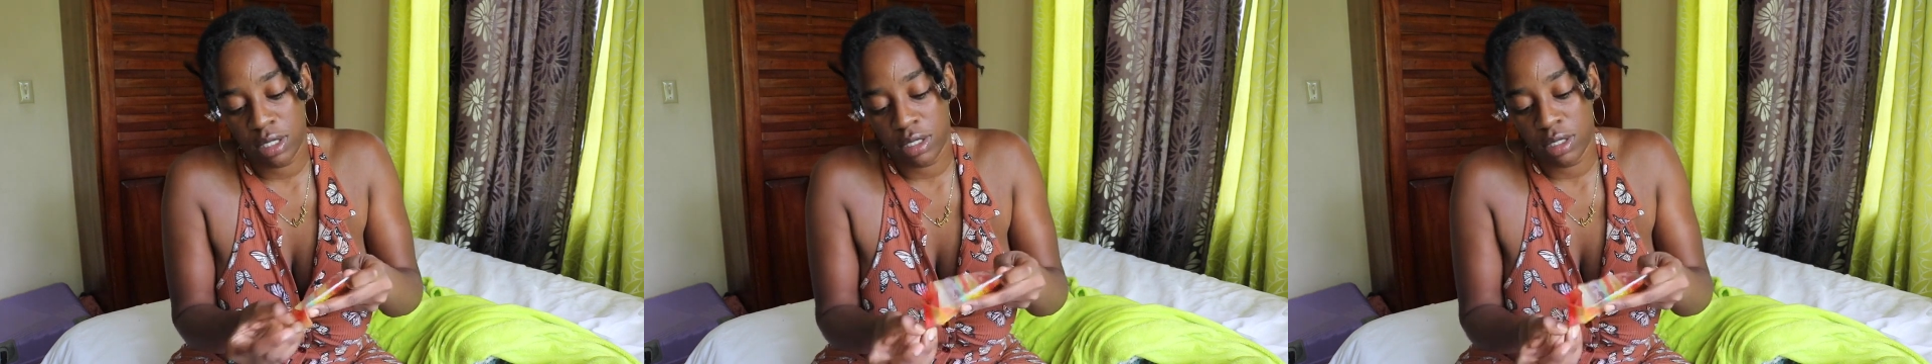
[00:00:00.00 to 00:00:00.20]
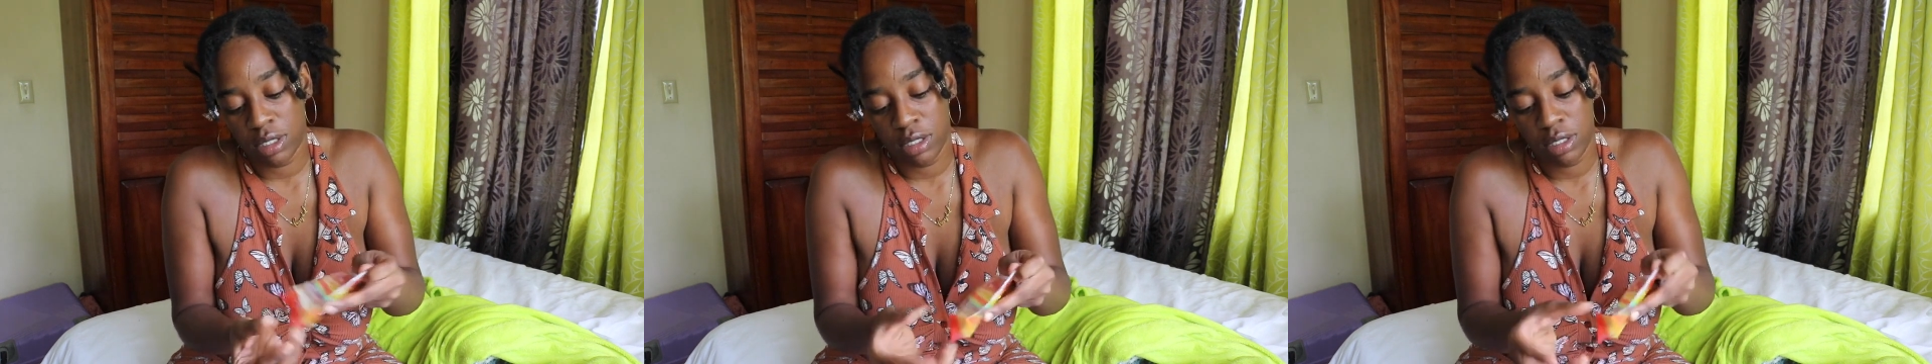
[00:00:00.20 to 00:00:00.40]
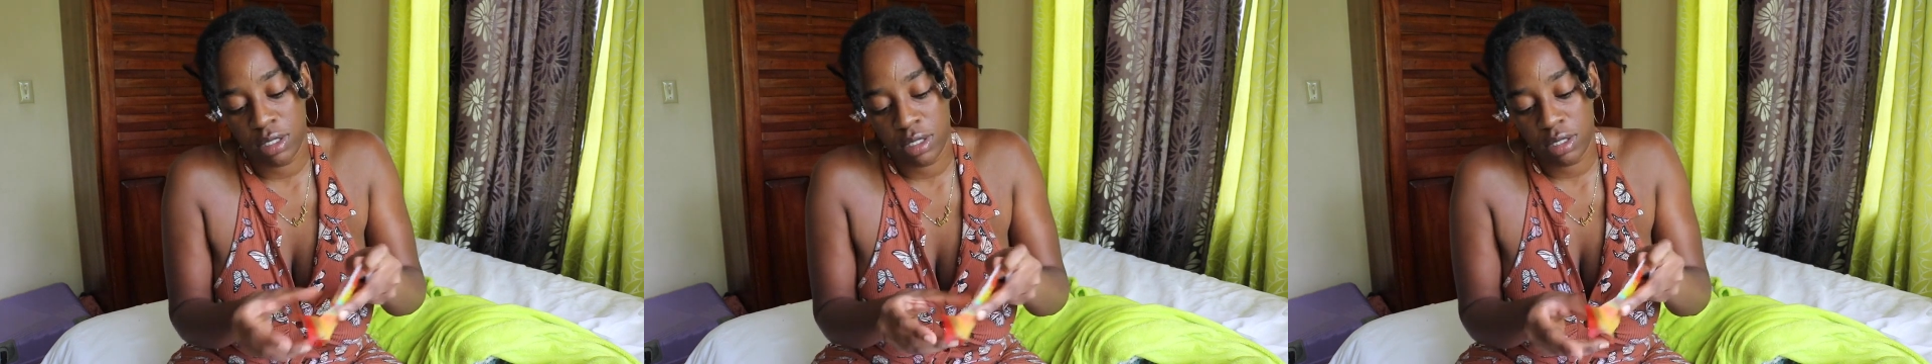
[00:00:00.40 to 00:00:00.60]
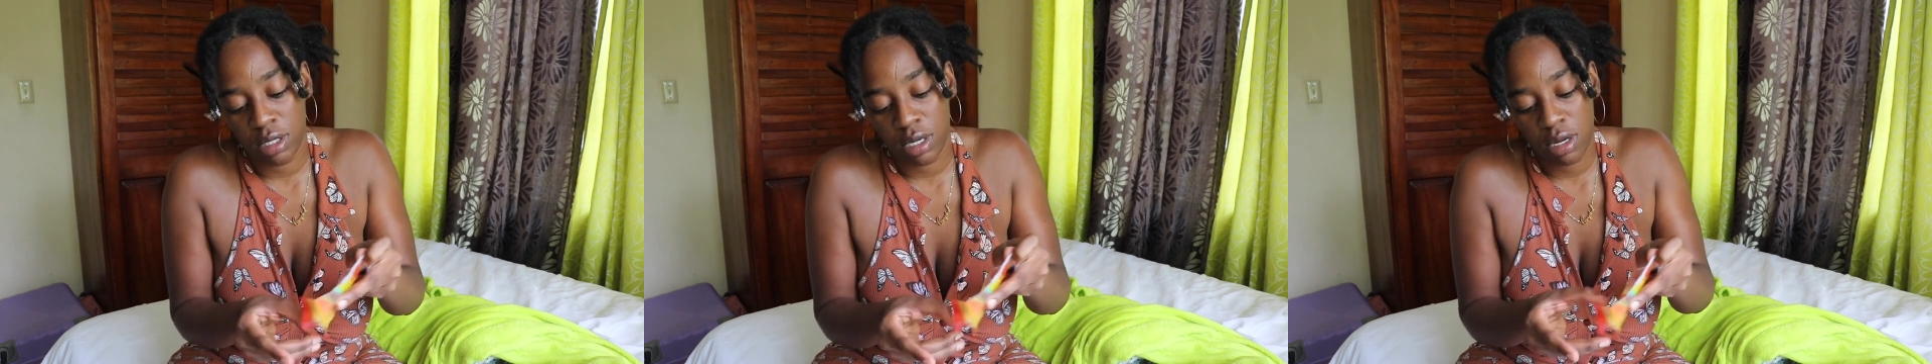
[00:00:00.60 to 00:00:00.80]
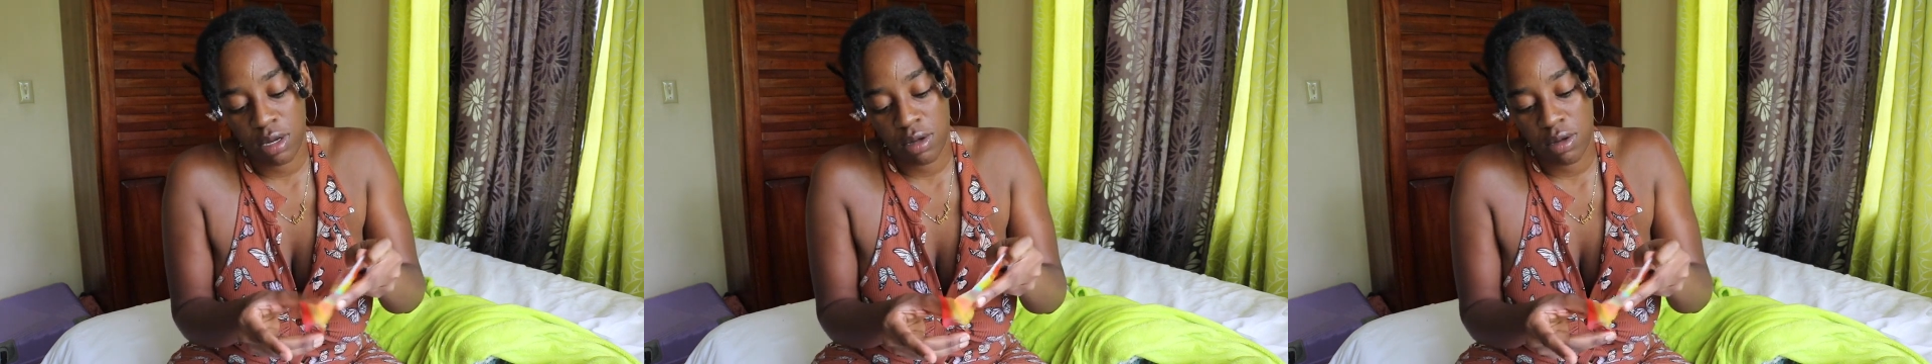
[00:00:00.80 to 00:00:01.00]

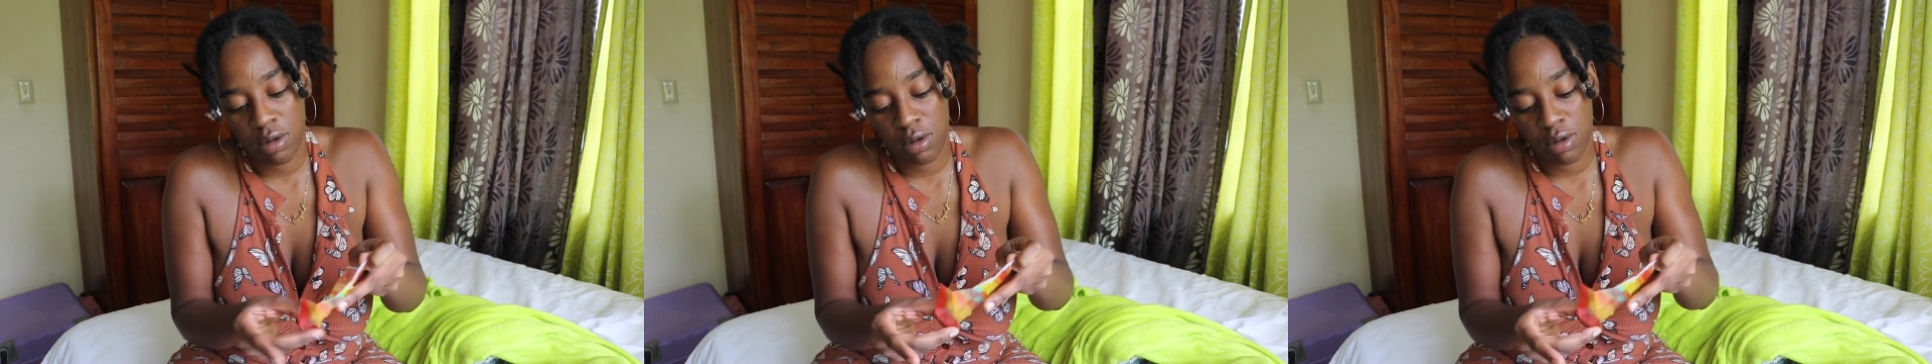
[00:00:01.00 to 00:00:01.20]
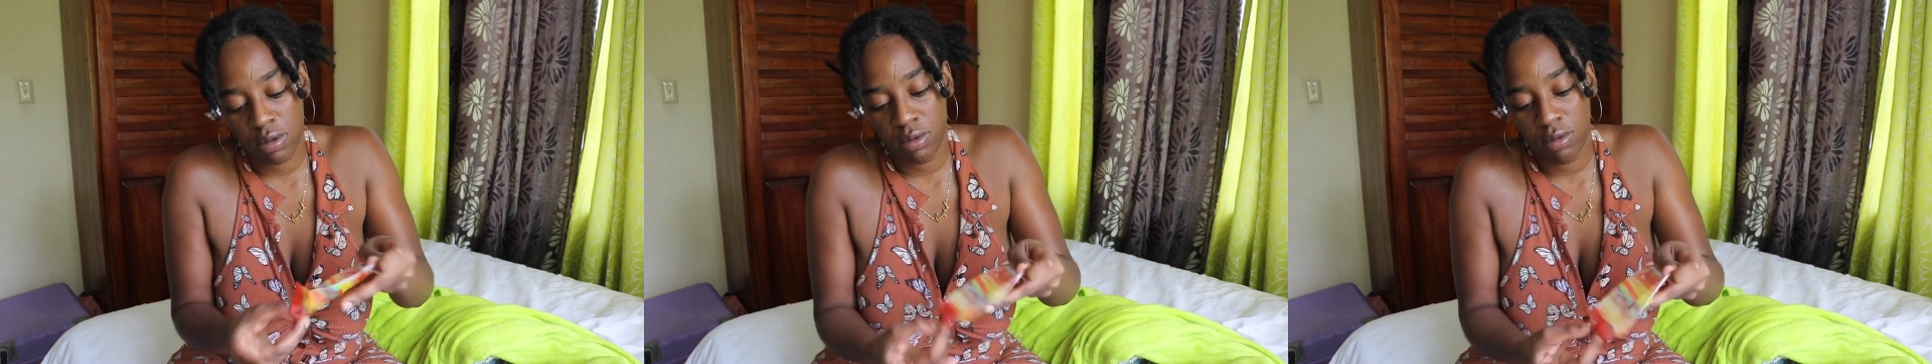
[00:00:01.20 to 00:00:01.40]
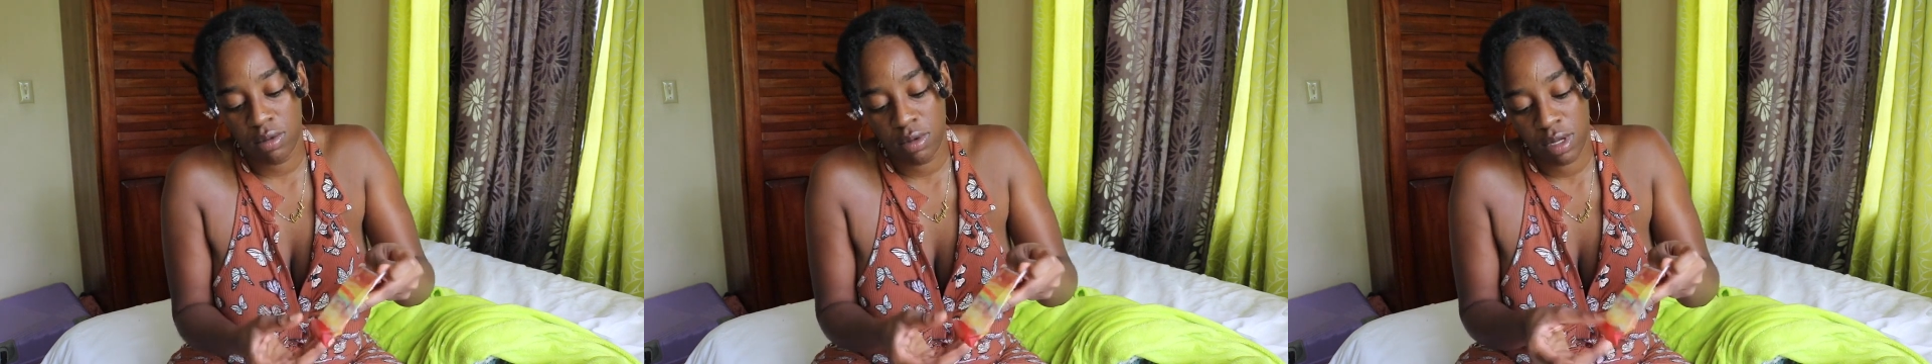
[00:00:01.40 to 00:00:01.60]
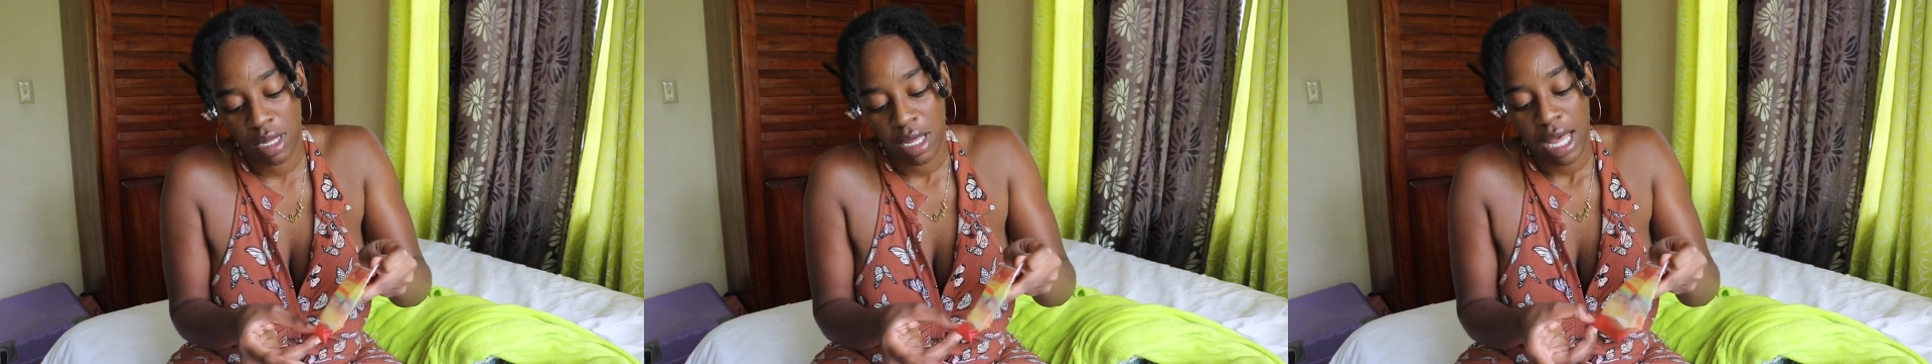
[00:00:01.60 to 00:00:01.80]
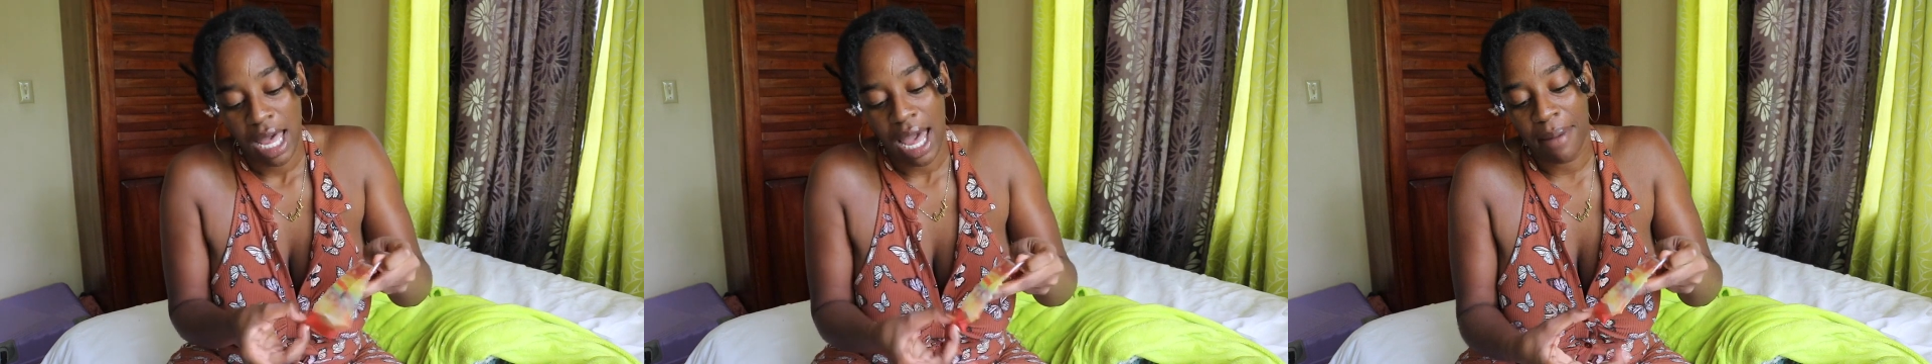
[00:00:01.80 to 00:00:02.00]
So
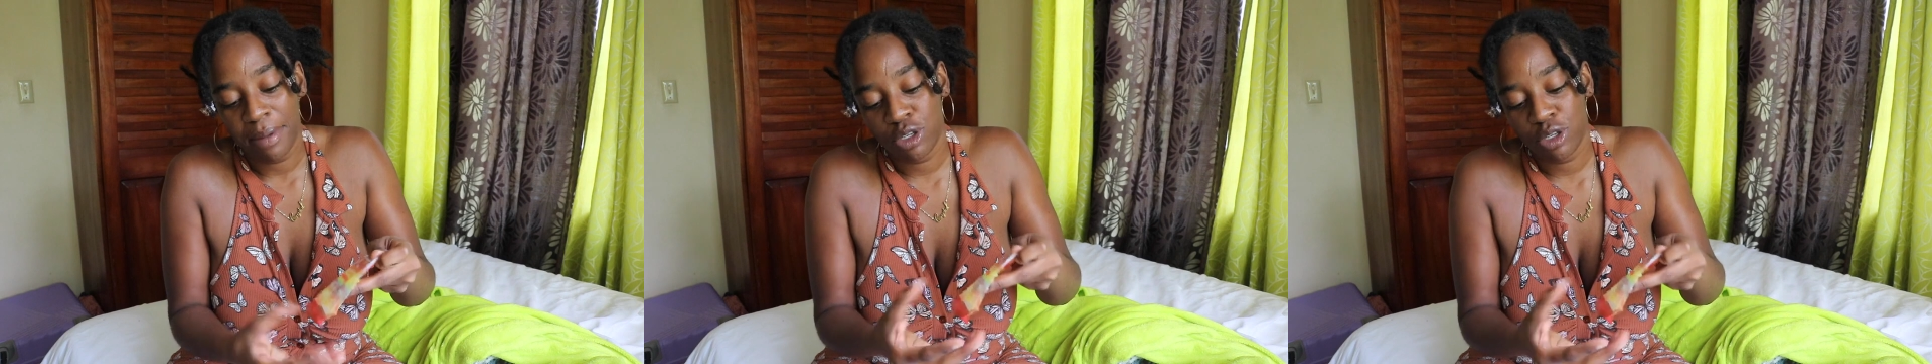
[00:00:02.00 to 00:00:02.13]
I've